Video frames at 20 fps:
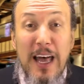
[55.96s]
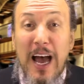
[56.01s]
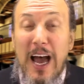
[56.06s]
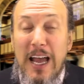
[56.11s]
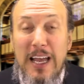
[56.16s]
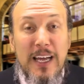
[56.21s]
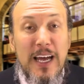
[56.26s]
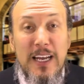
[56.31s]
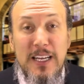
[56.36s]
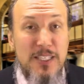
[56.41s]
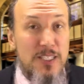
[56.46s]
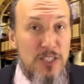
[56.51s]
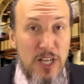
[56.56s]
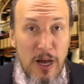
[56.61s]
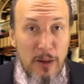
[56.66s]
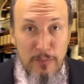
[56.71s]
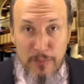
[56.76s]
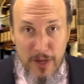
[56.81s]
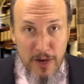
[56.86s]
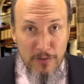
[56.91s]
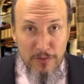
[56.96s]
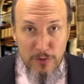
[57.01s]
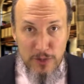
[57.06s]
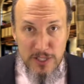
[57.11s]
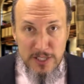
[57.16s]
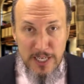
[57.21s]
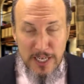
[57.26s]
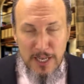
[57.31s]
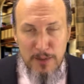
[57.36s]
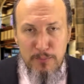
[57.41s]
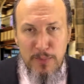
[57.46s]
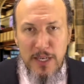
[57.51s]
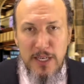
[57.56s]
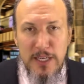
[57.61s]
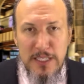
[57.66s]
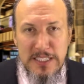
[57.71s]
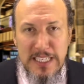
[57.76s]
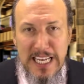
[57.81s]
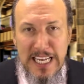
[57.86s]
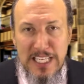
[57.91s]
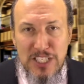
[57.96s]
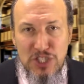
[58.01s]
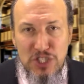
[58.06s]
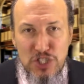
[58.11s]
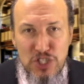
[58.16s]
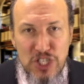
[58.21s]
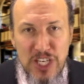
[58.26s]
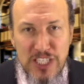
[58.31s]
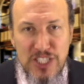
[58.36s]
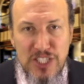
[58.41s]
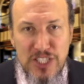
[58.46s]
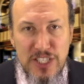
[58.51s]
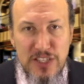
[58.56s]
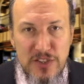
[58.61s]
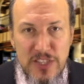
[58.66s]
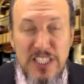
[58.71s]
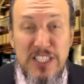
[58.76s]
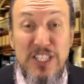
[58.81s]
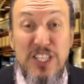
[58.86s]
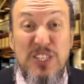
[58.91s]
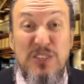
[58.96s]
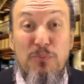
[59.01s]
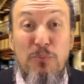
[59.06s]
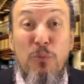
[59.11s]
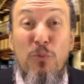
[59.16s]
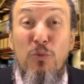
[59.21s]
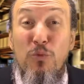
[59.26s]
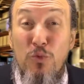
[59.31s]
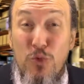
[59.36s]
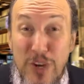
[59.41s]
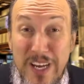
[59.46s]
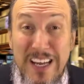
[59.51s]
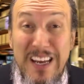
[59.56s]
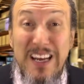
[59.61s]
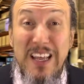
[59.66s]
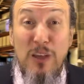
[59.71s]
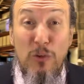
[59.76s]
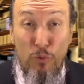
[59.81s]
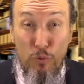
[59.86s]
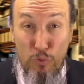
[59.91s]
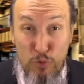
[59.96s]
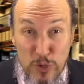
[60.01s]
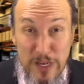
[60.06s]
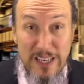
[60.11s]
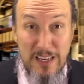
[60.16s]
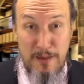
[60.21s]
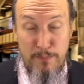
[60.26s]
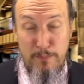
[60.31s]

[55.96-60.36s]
I gotta stop there for a second because it's just, this is really, really